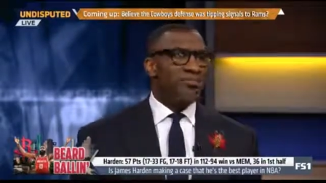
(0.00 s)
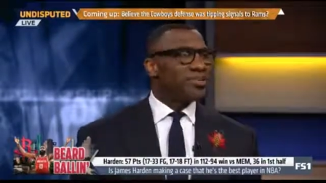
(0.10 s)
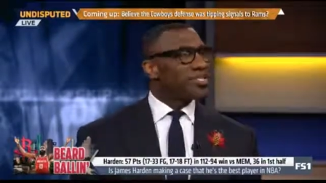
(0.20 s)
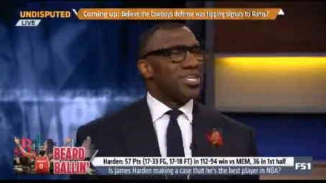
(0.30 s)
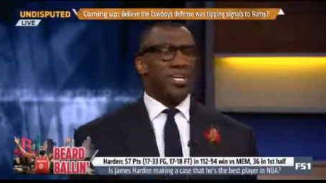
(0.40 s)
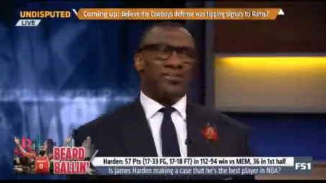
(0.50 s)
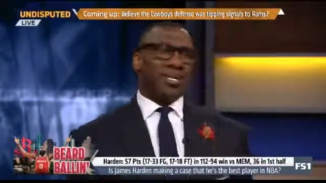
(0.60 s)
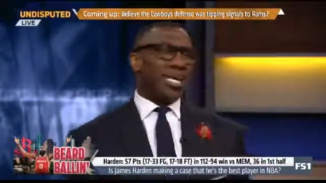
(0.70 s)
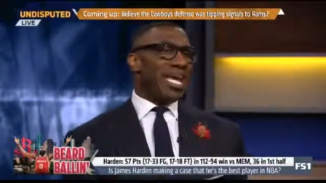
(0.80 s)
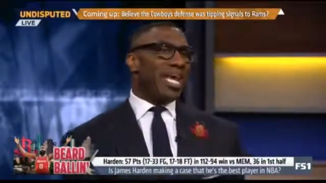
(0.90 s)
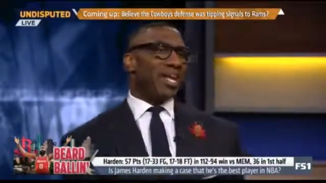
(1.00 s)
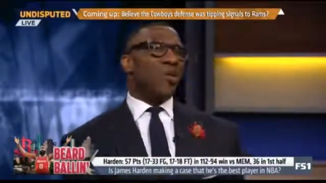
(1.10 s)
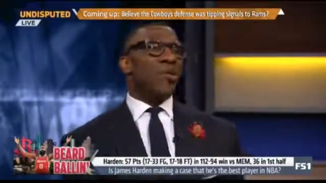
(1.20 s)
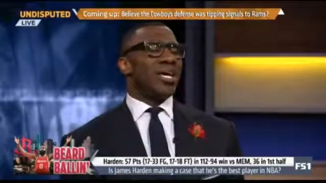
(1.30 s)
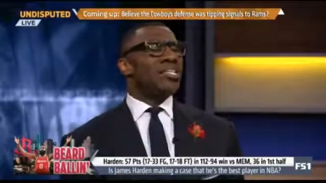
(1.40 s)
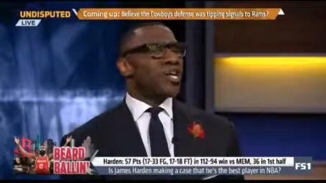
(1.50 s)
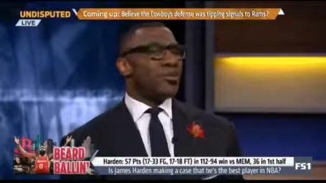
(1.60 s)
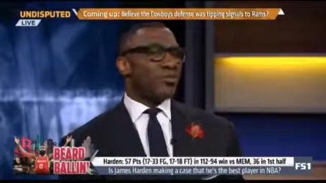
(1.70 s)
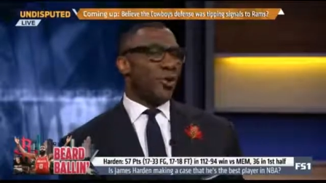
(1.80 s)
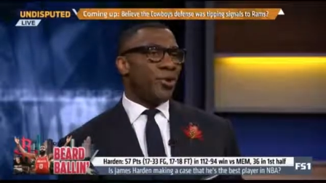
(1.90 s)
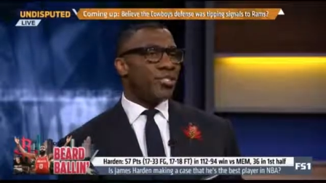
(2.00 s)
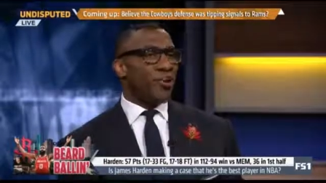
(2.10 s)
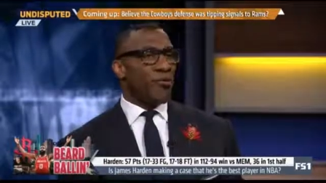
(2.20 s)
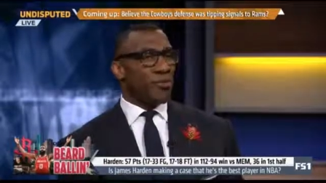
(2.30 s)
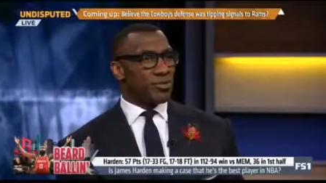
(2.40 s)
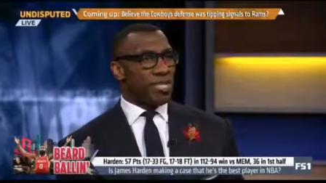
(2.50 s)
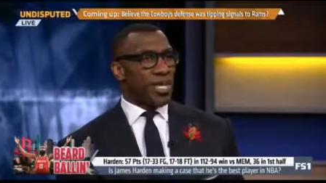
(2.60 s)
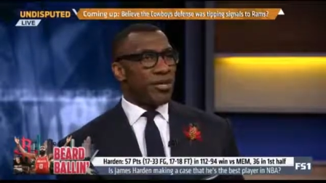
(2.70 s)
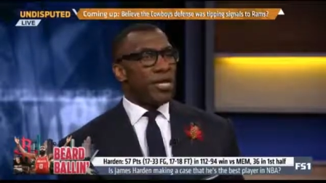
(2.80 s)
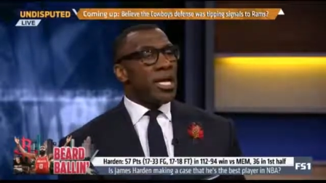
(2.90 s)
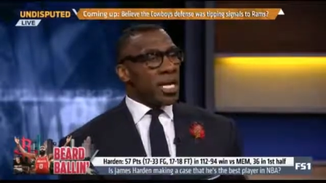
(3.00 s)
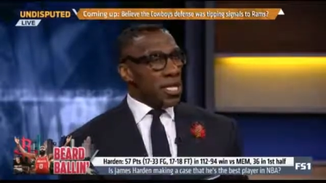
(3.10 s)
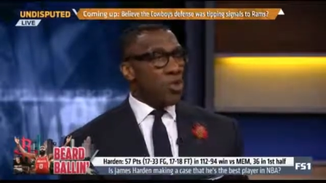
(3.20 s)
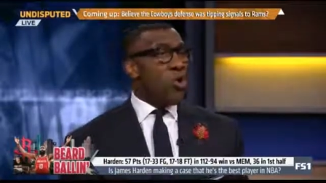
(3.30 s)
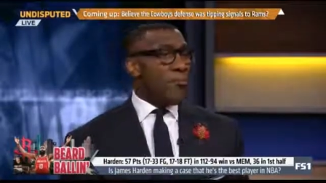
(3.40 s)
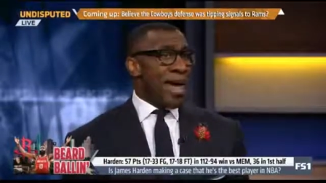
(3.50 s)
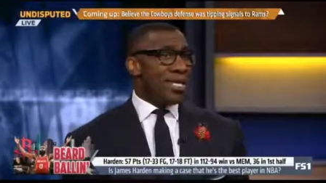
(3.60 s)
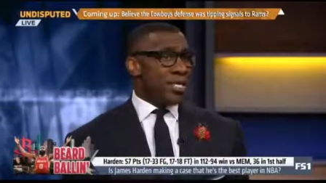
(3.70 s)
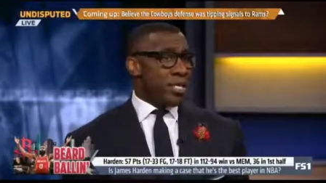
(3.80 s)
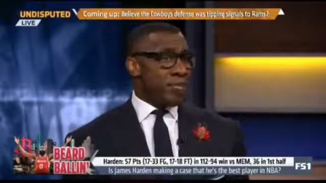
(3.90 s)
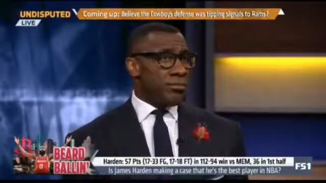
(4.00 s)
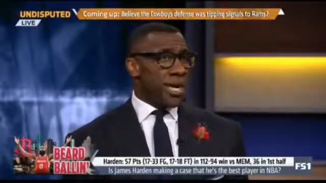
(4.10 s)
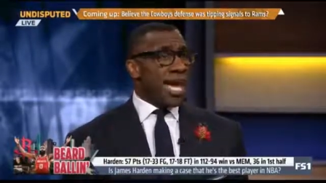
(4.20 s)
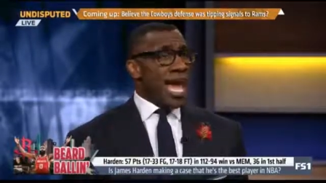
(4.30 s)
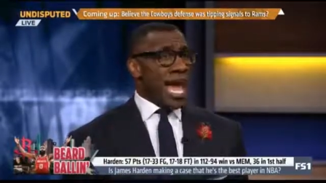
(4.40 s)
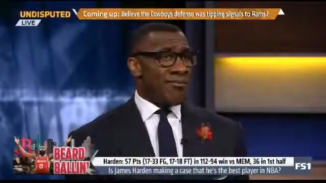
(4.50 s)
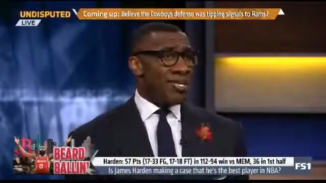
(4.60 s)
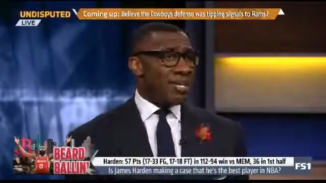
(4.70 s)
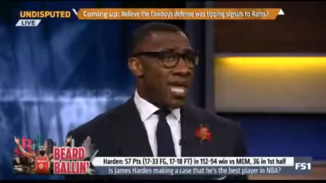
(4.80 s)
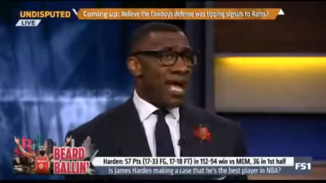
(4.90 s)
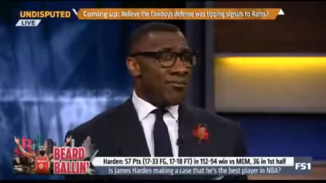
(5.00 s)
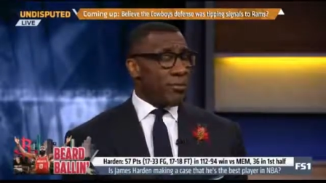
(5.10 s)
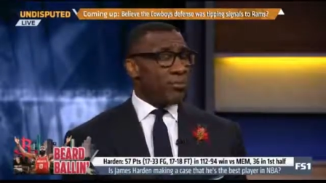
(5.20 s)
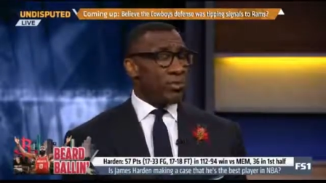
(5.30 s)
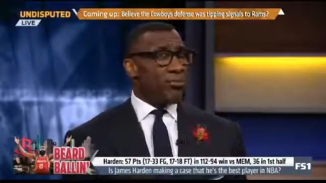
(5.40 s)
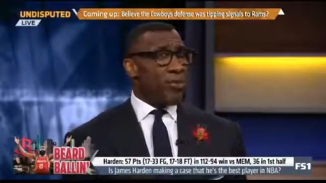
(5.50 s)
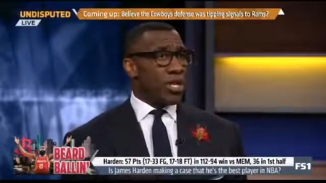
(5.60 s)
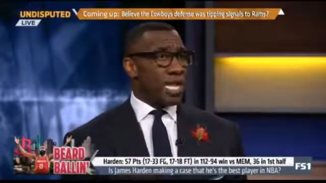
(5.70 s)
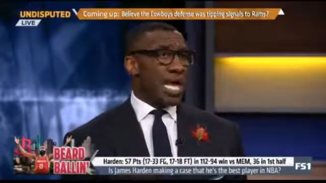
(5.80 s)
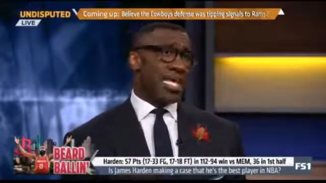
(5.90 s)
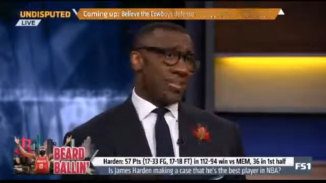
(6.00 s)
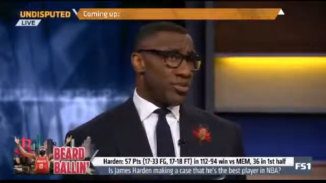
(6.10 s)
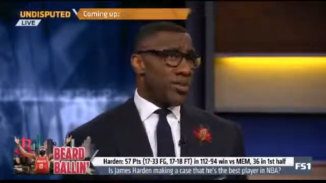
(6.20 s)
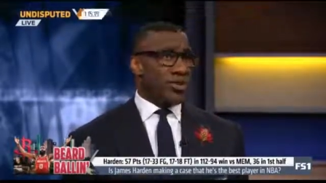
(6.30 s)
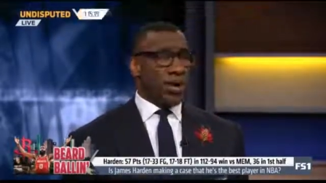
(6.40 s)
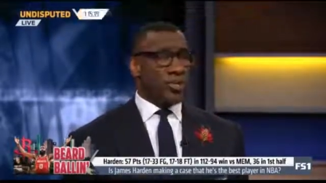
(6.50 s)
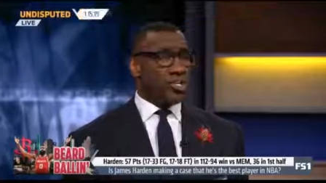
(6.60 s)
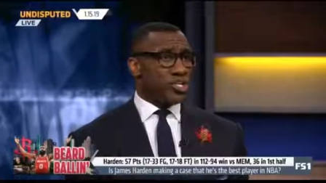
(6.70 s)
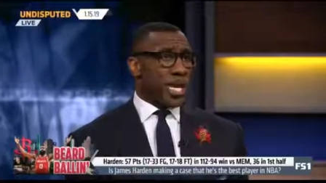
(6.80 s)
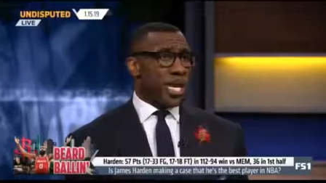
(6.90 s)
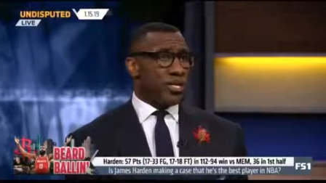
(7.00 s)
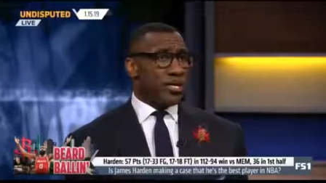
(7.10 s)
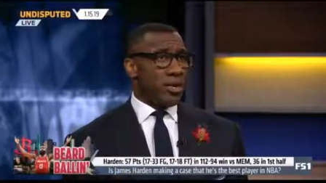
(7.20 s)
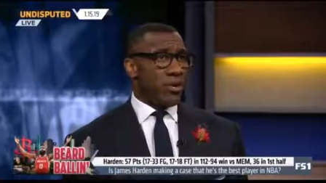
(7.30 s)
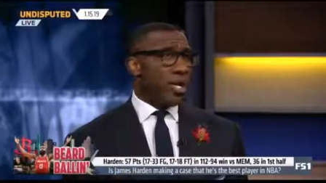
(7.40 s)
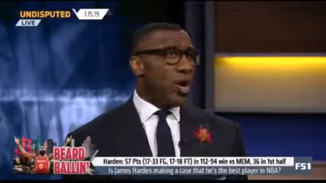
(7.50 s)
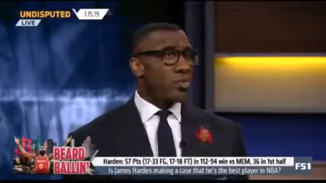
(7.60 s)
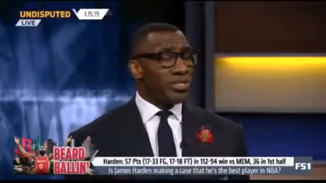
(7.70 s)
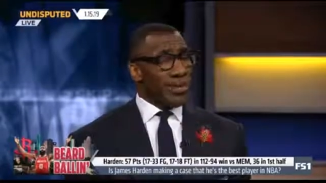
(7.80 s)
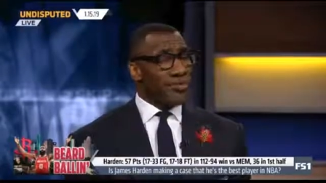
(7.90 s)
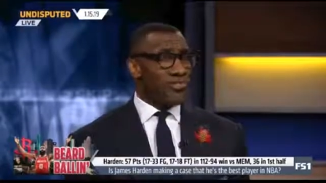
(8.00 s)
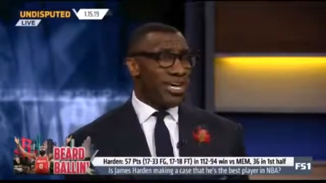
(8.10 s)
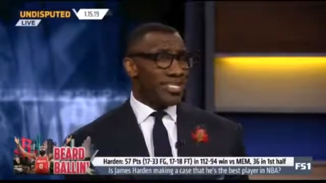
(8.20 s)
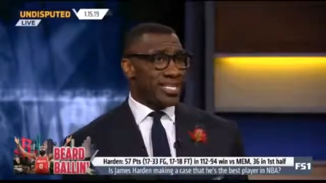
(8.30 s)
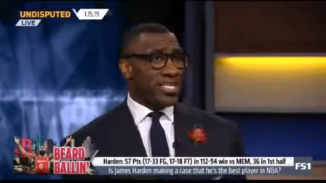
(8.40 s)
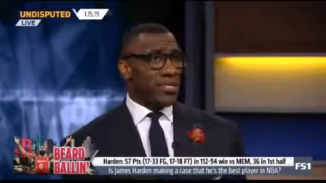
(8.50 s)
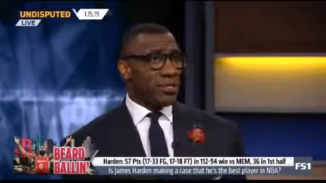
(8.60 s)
But Skip, he had it going. He shot 37%. Can you imagine him having a night from the three-point line like Steph Curry just had, where he goes 11 of 18,